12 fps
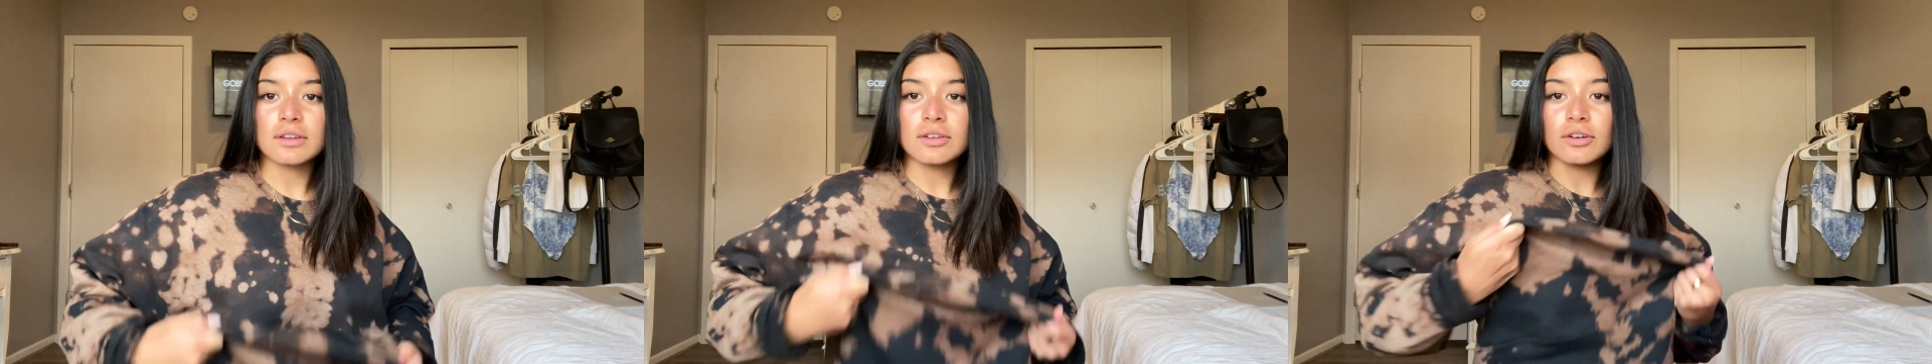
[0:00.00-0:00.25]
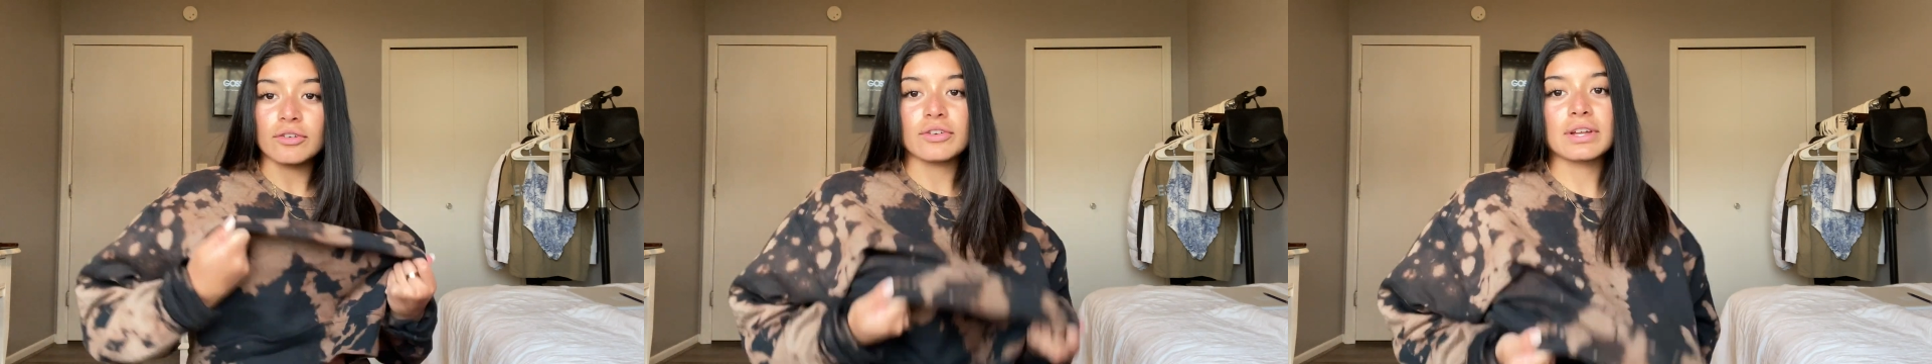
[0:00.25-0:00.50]

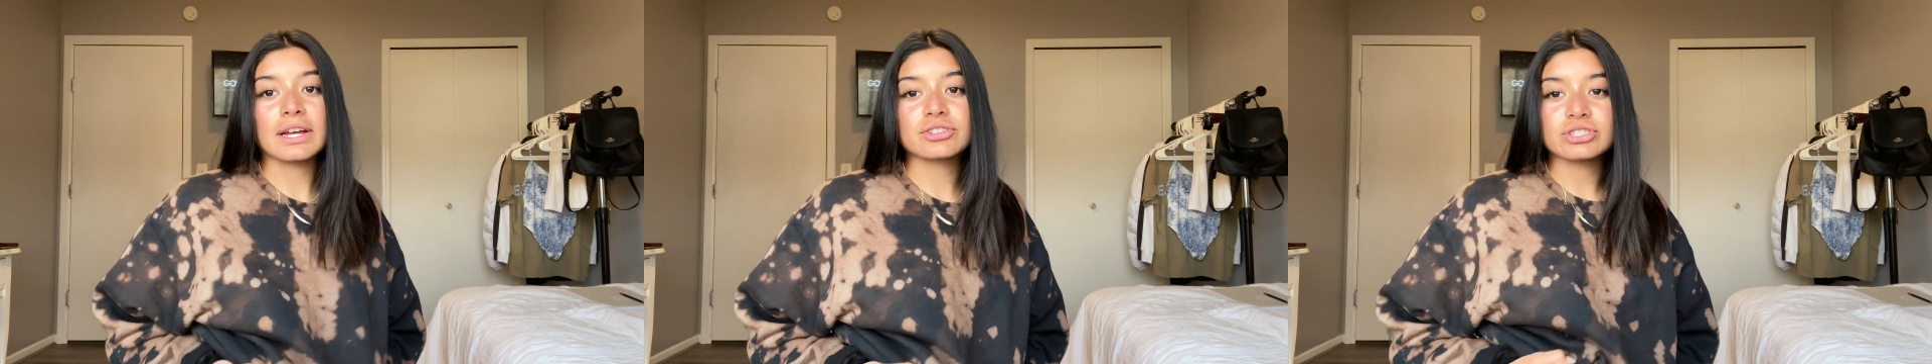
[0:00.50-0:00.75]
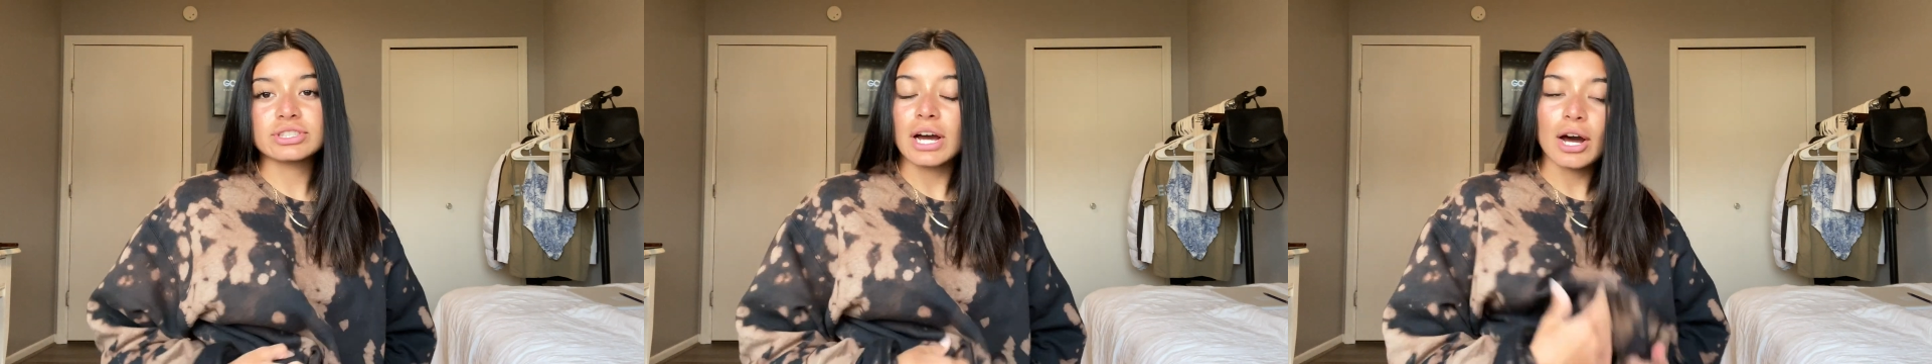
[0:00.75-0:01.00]
You know, you can
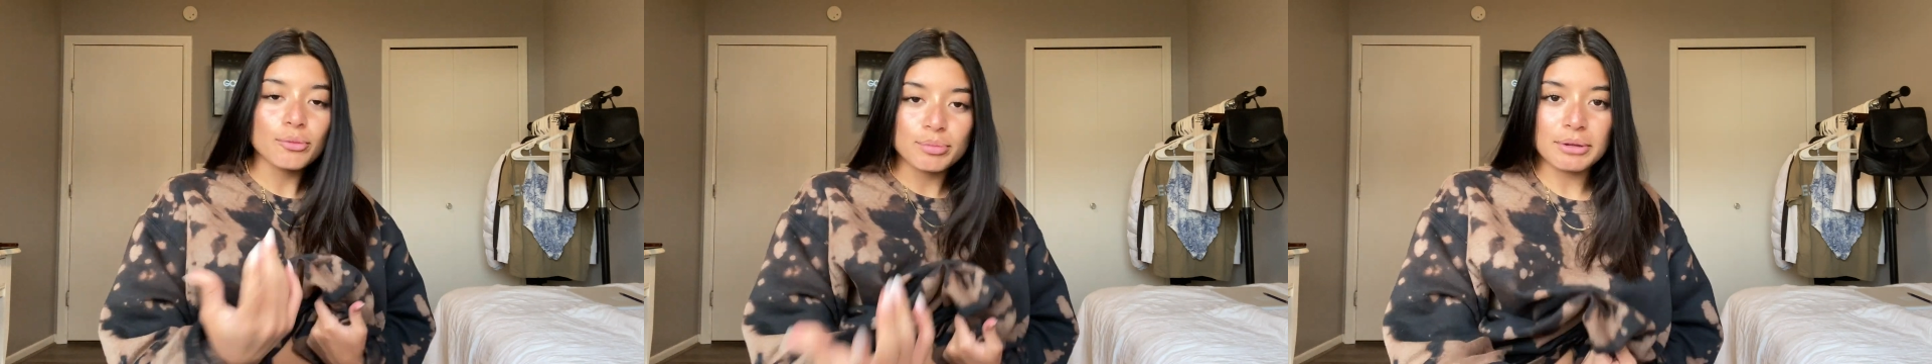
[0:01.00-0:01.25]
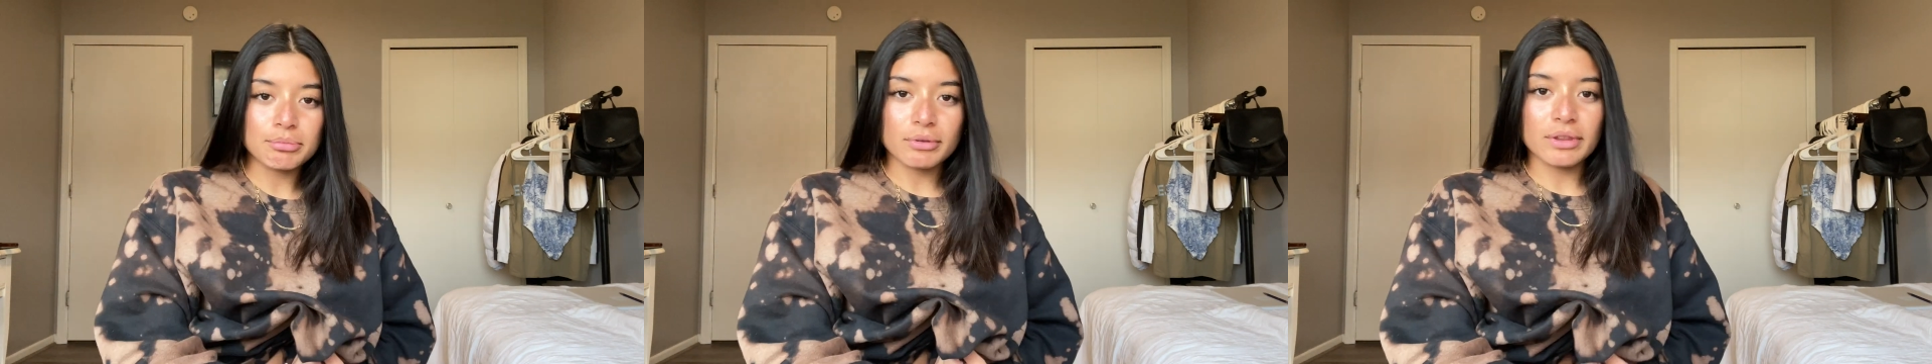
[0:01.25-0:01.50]
actually tell
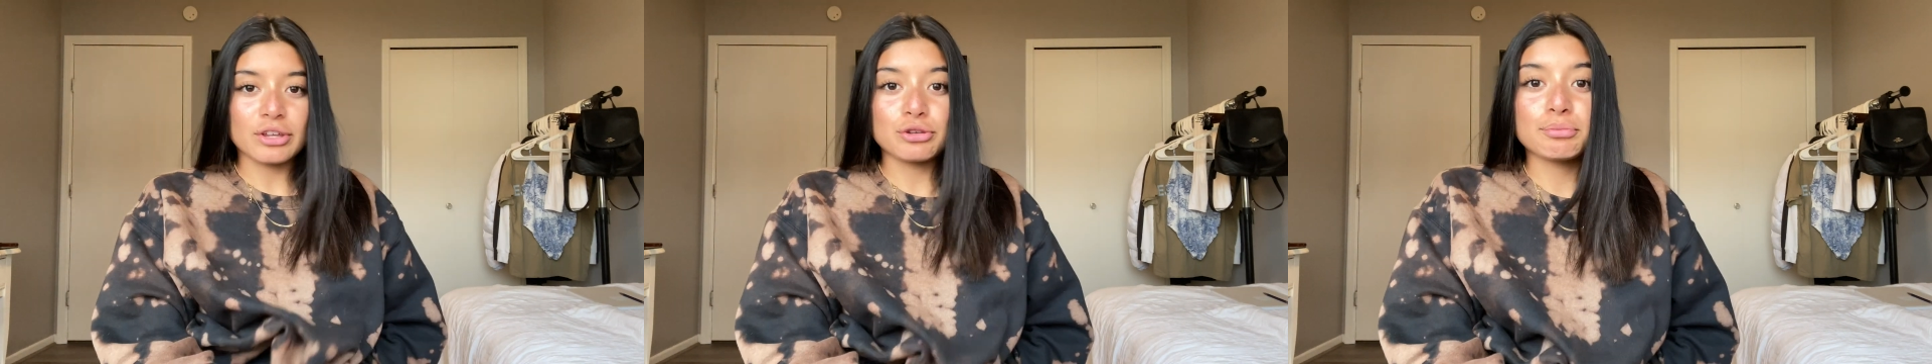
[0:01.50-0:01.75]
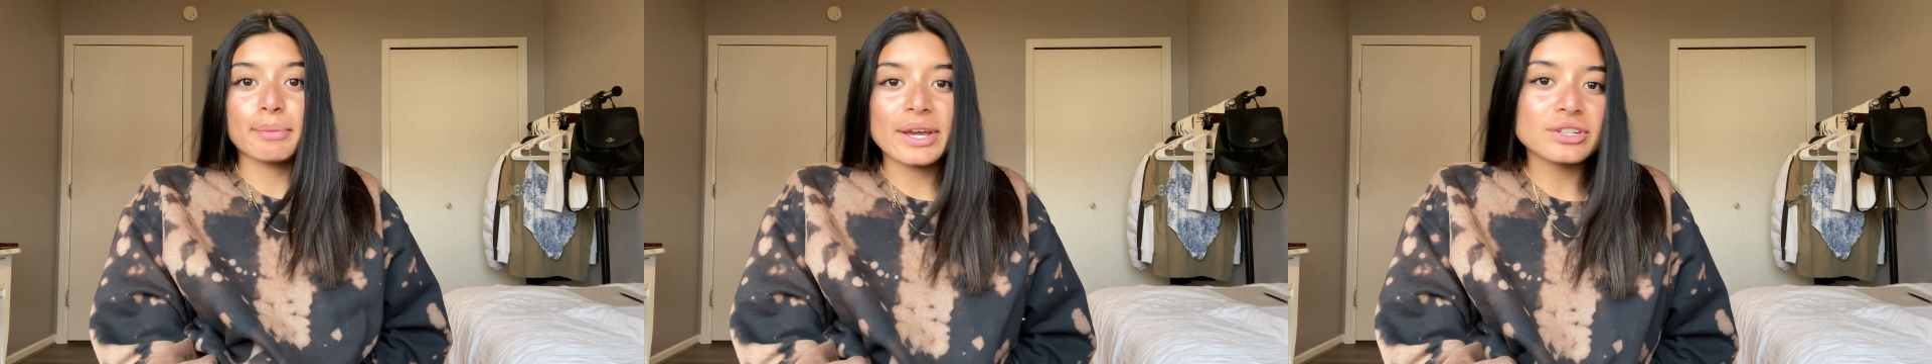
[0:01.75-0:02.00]
people that
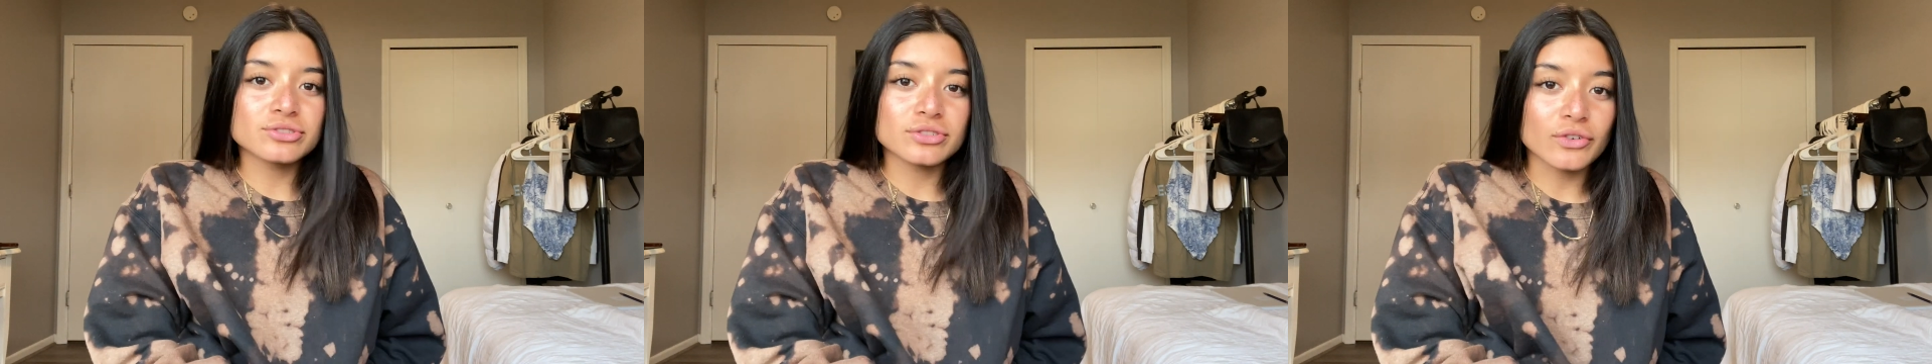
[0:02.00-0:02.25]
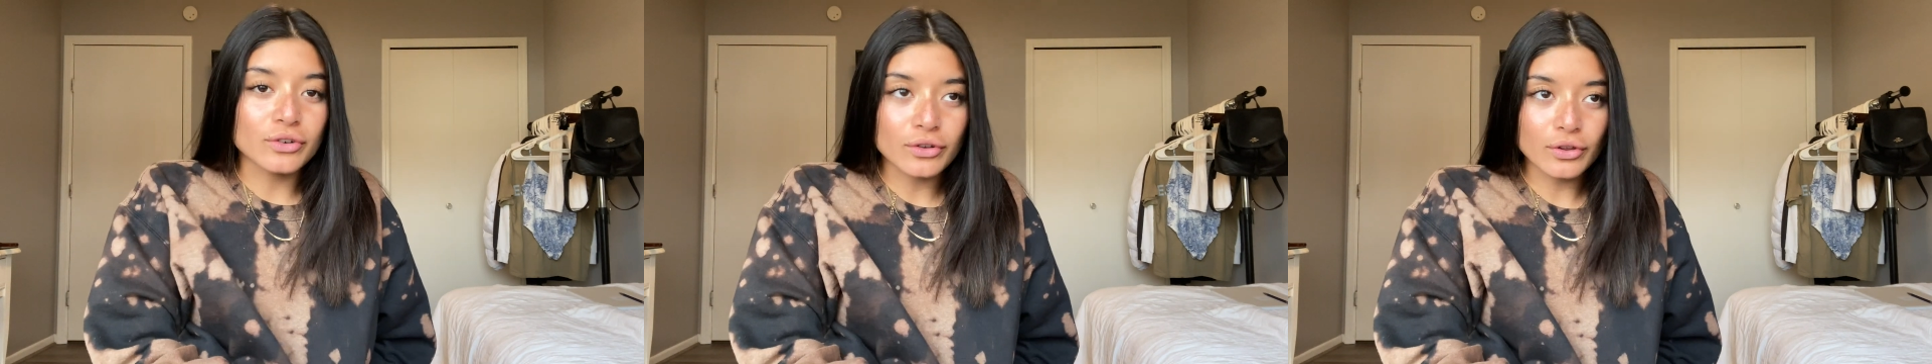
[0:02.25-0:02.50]
you made
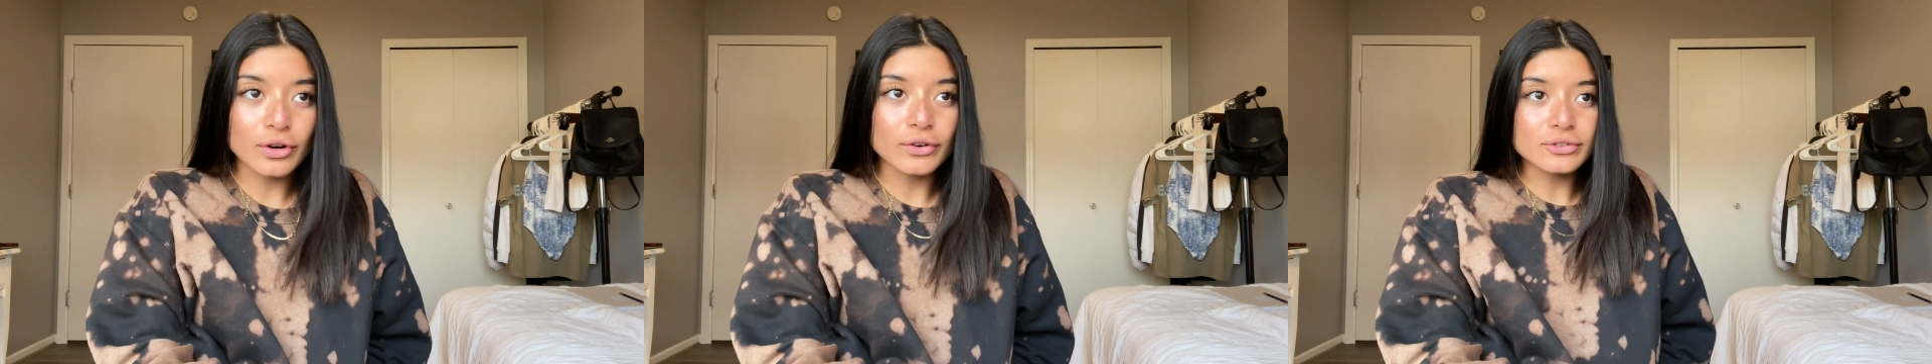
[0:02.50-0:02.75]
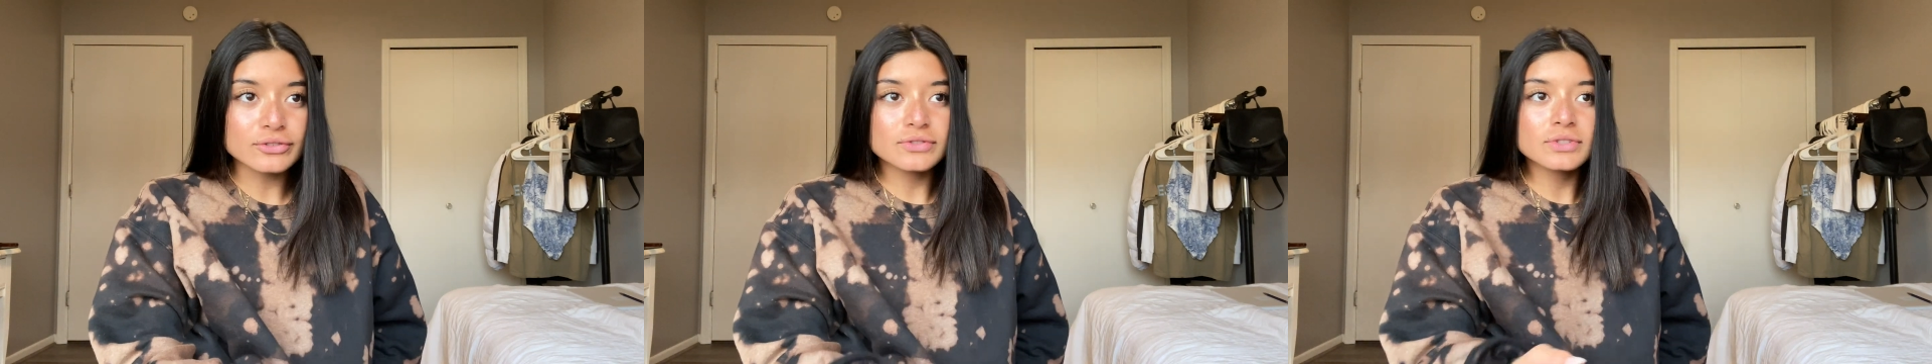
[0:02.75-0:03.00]
your own
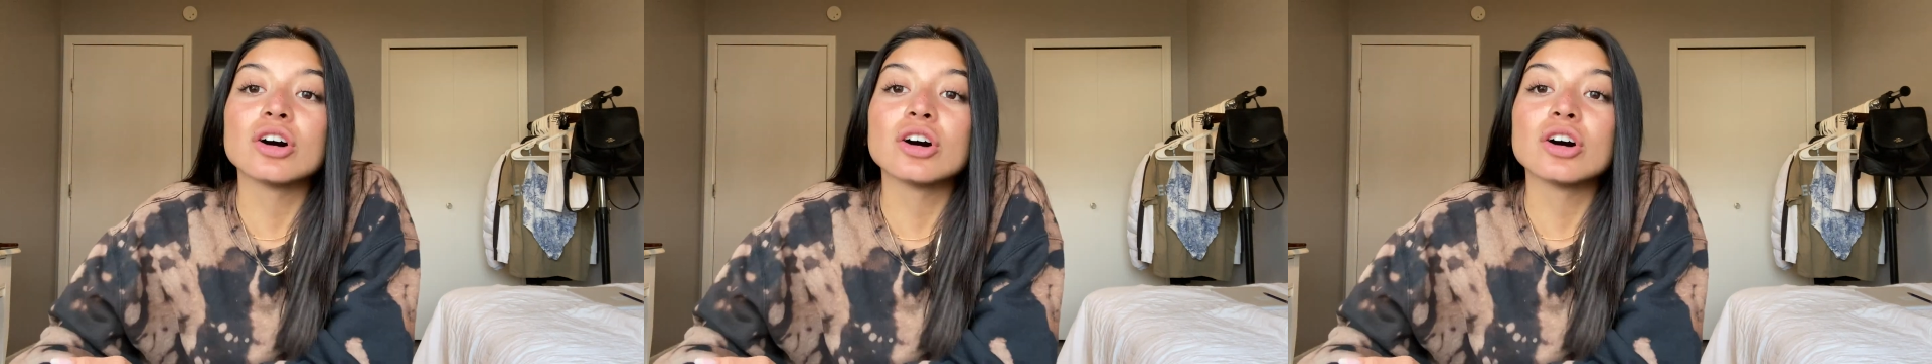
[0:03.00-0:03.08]
clothes.